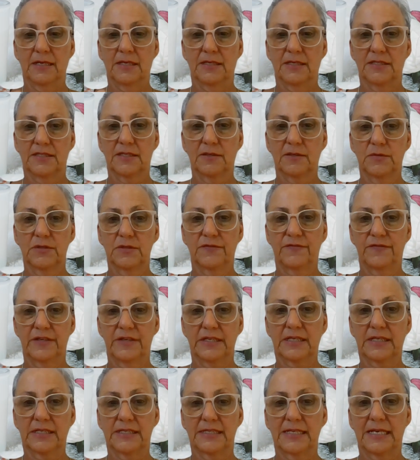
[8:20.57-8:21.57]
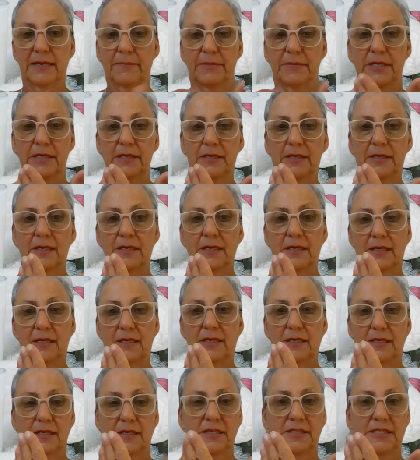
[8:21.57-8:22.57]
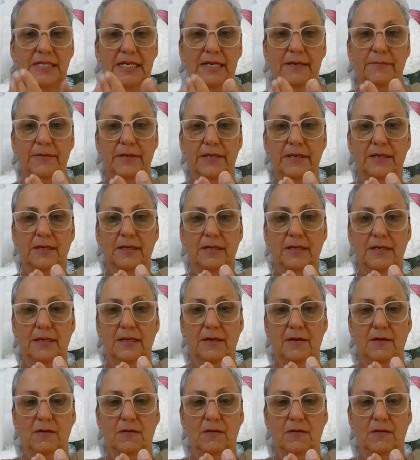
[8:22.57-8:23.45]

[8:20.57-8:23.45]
So with finger tapping, you're tapping